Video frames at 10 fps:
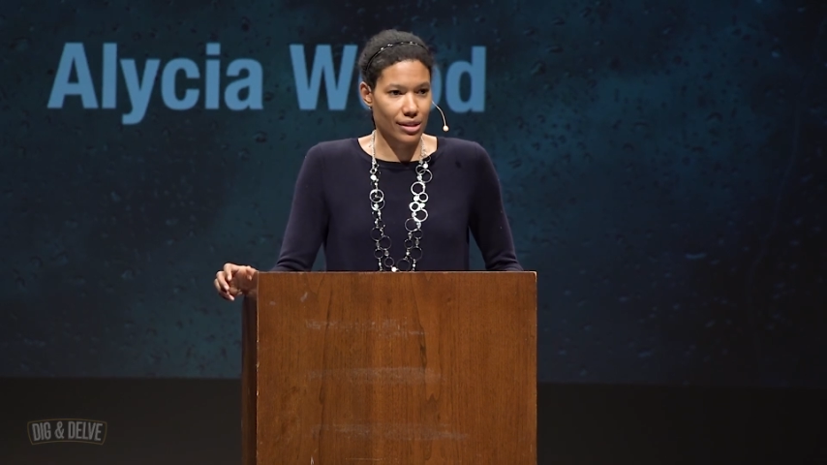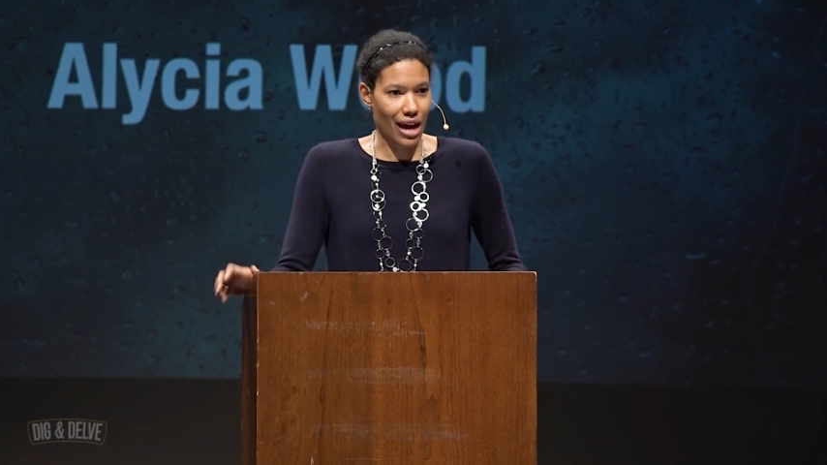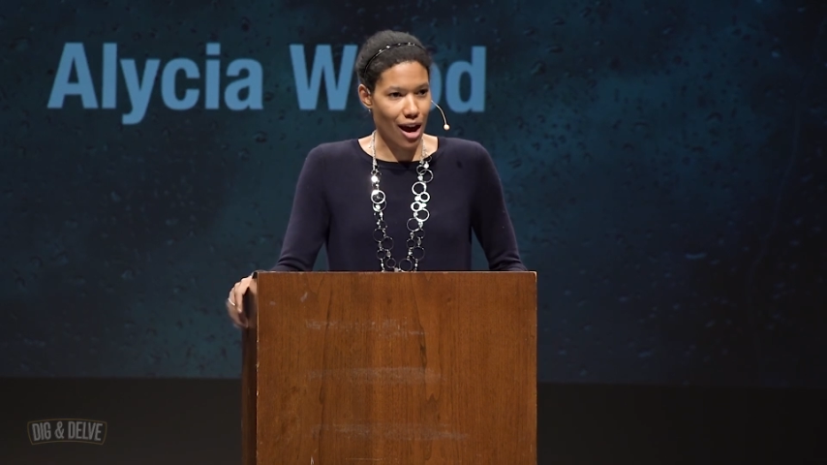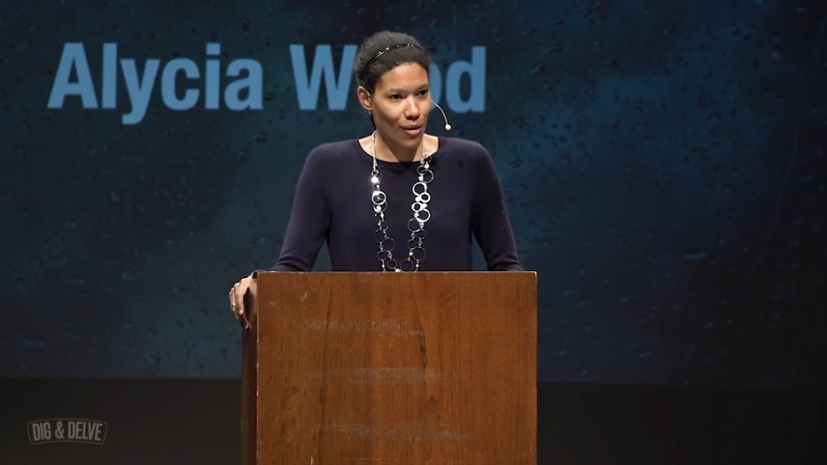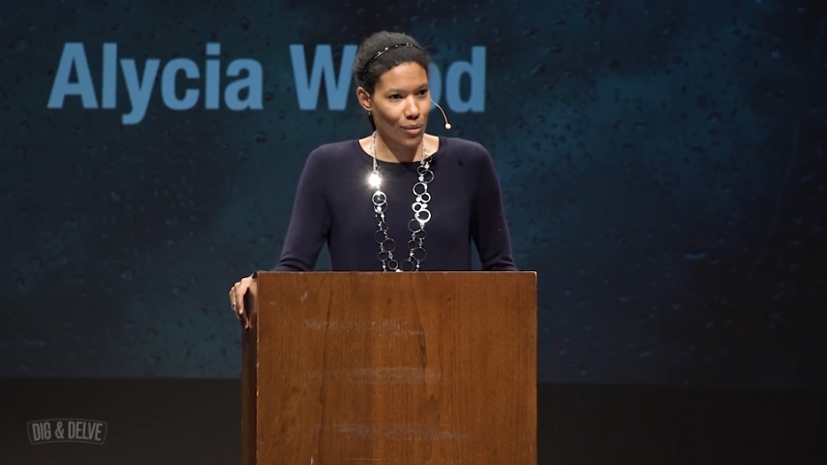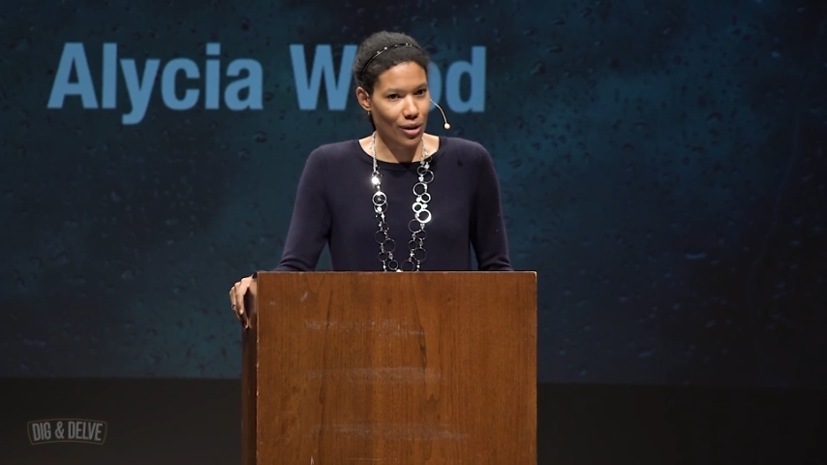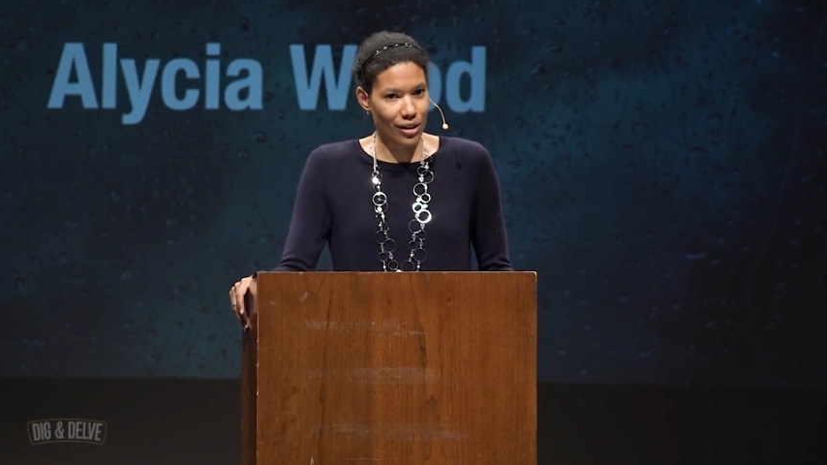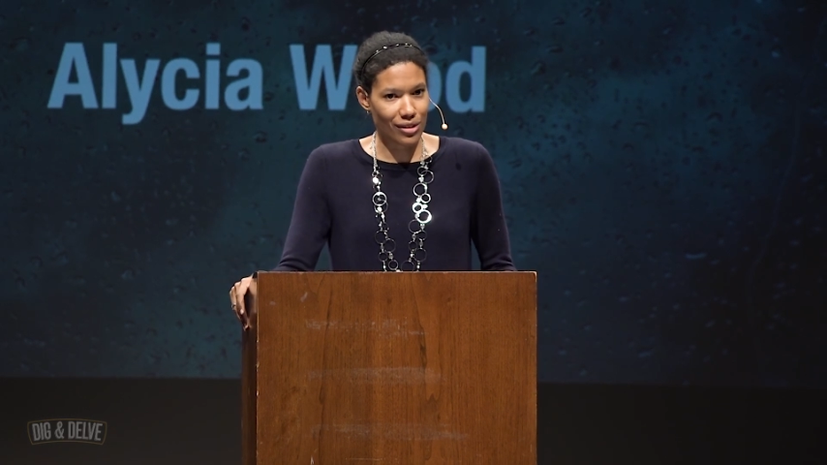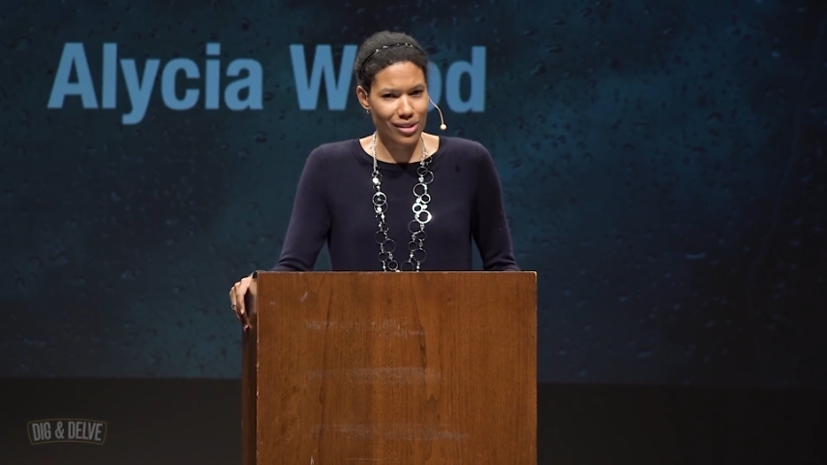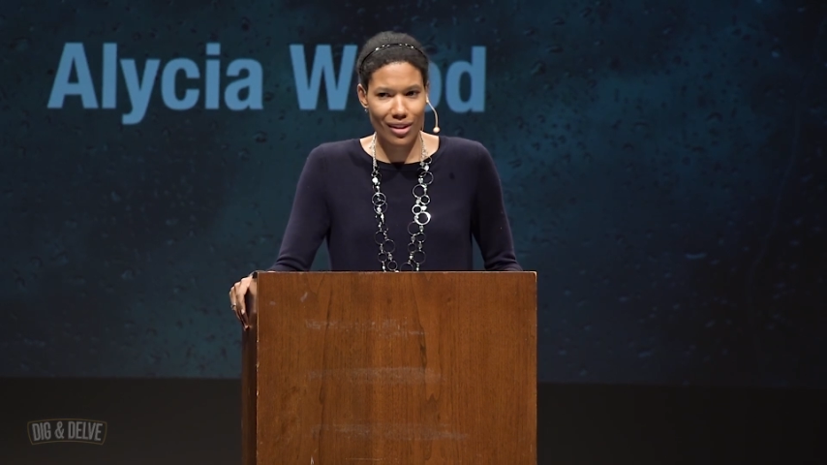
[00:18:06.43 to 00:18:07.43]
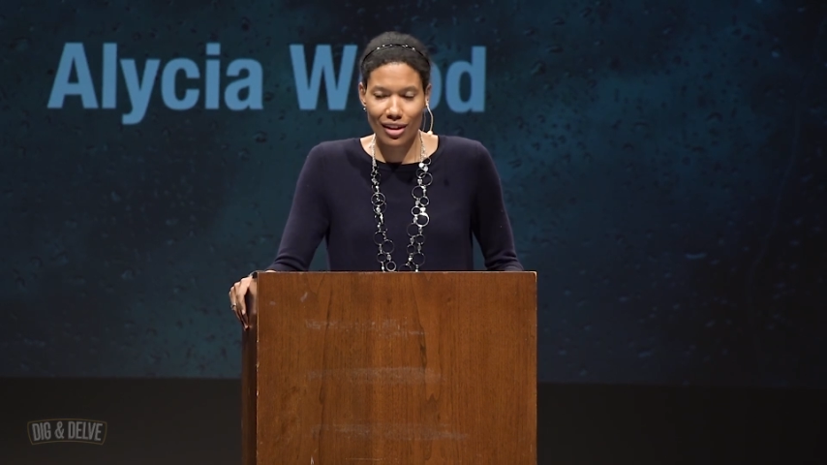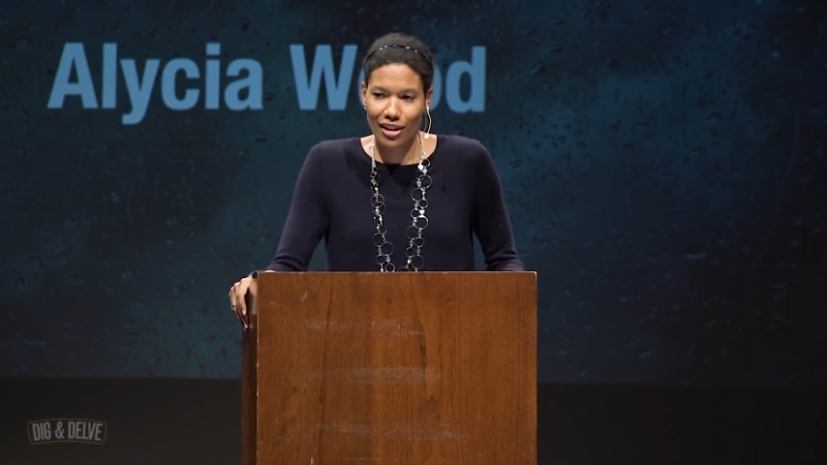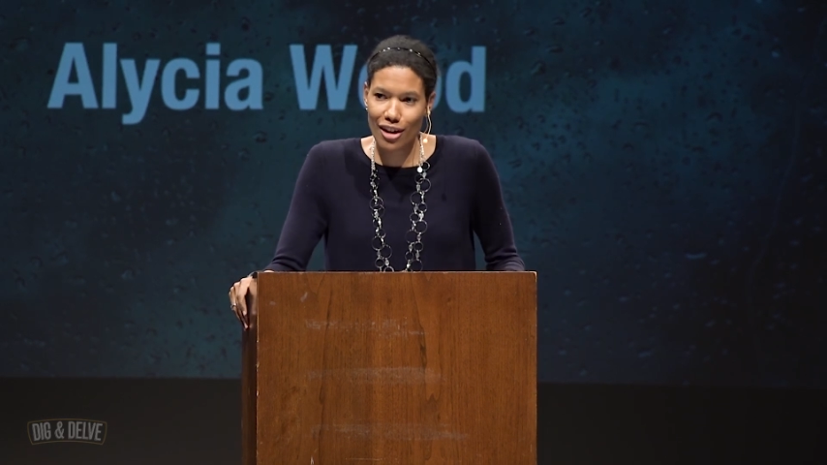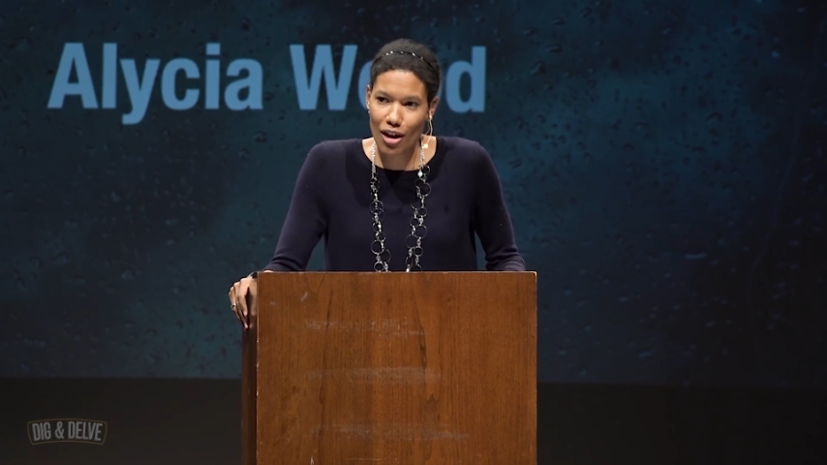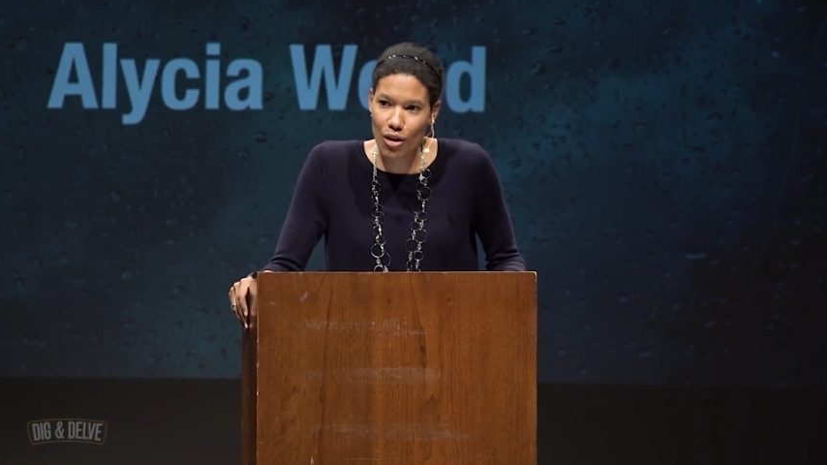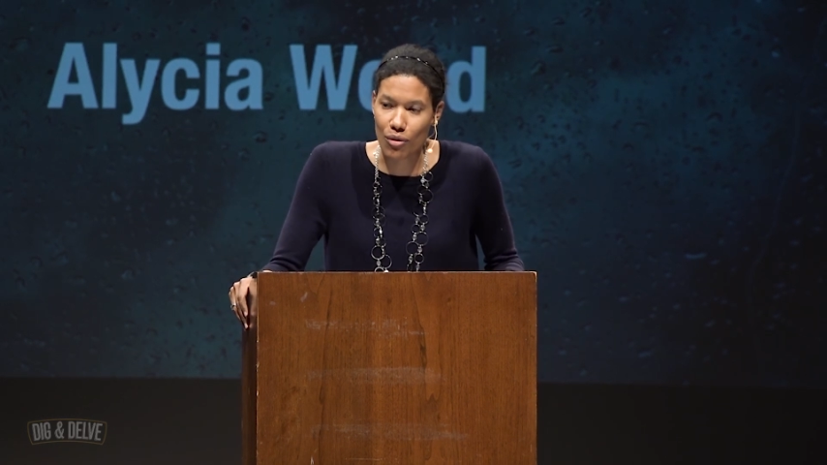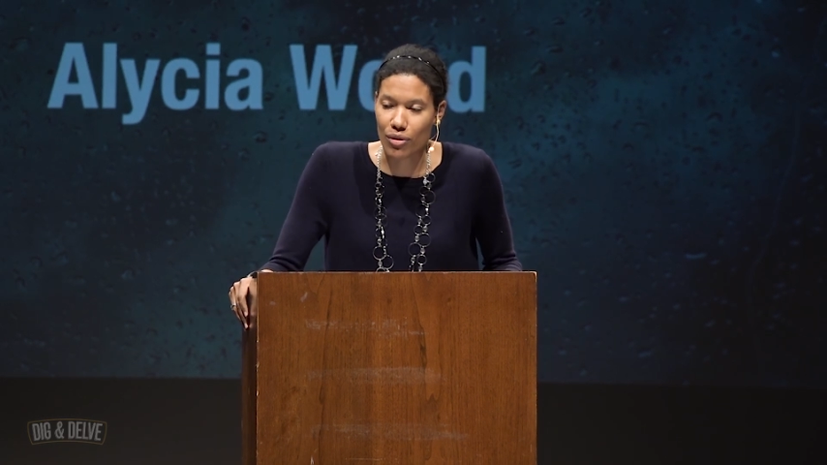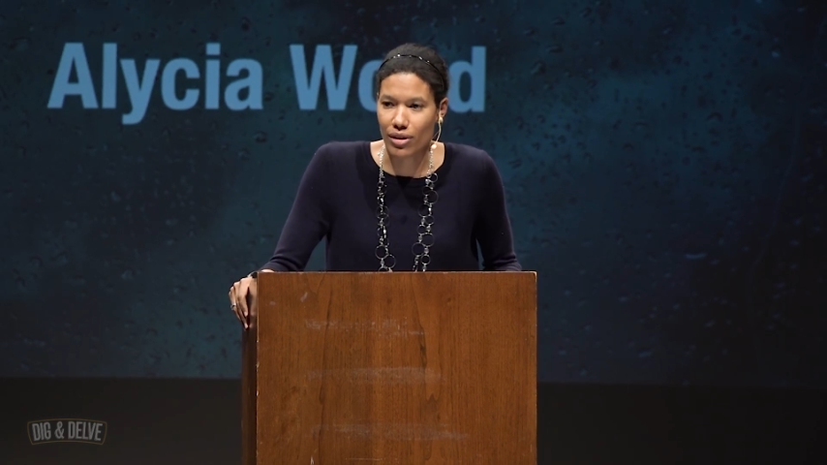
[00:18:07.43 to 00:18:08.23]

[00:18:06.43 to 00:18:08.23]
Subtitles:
how it works? No.